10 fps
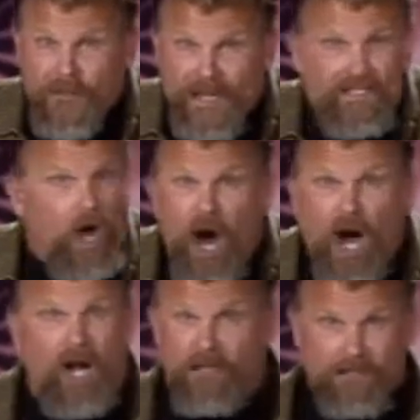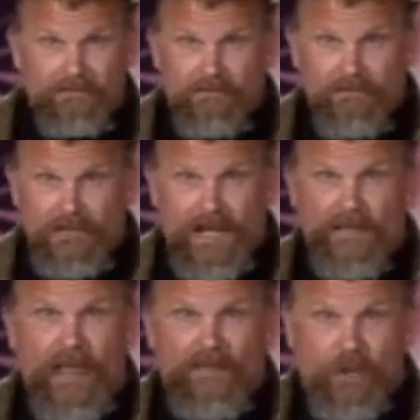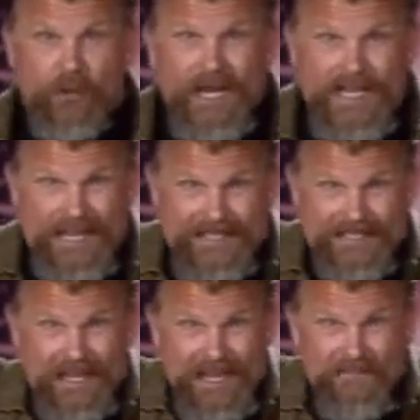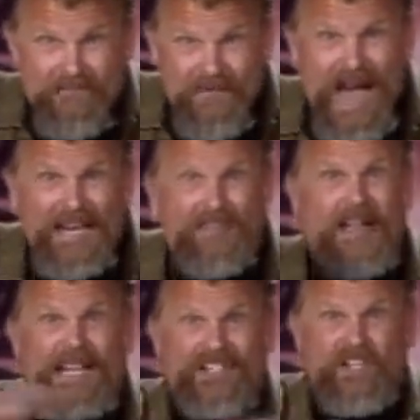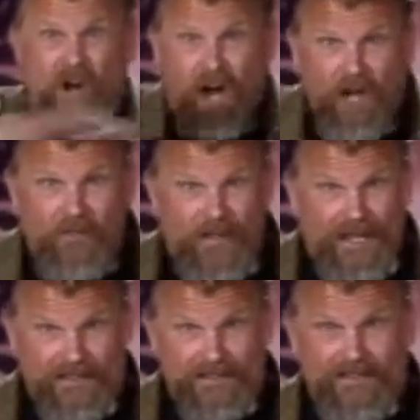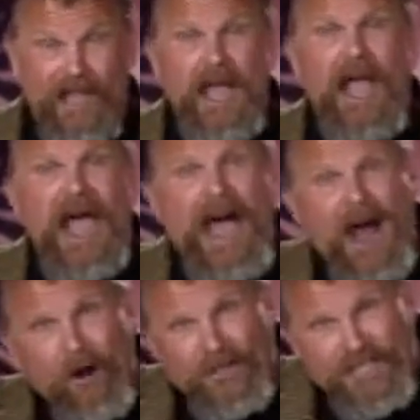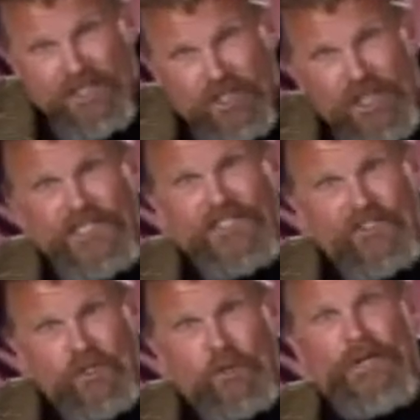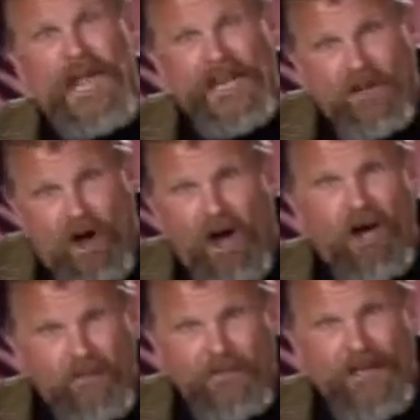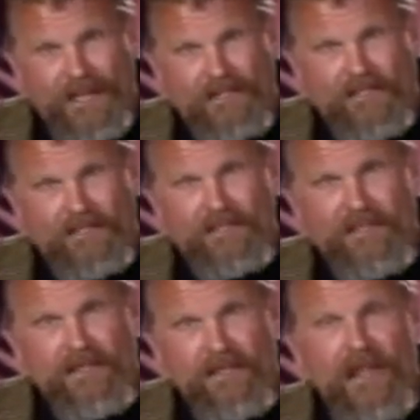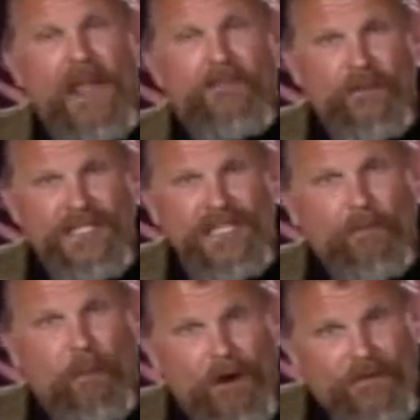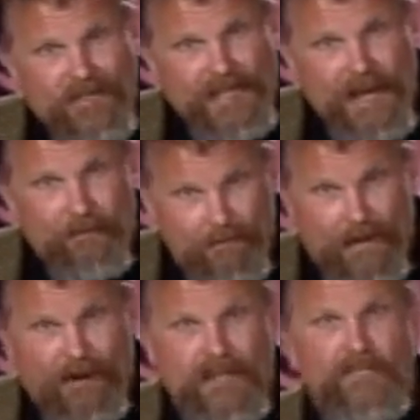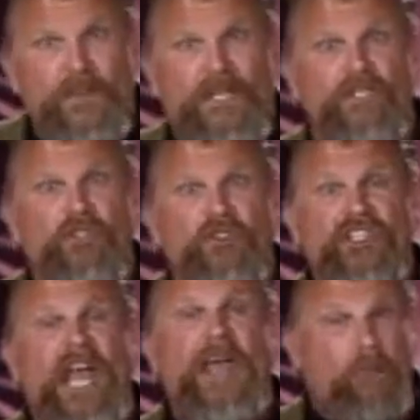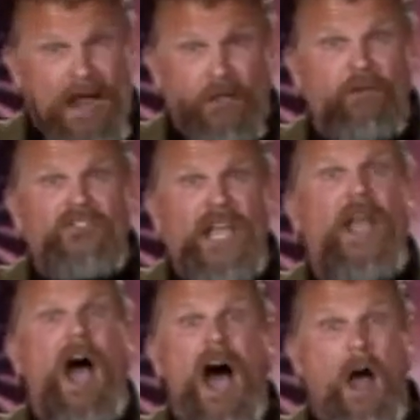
things, all. Okay? And the Greek is emphatic that it's all things. How did Jesus create all things and the reason I point this out, Mary, is because you say, wait, you say,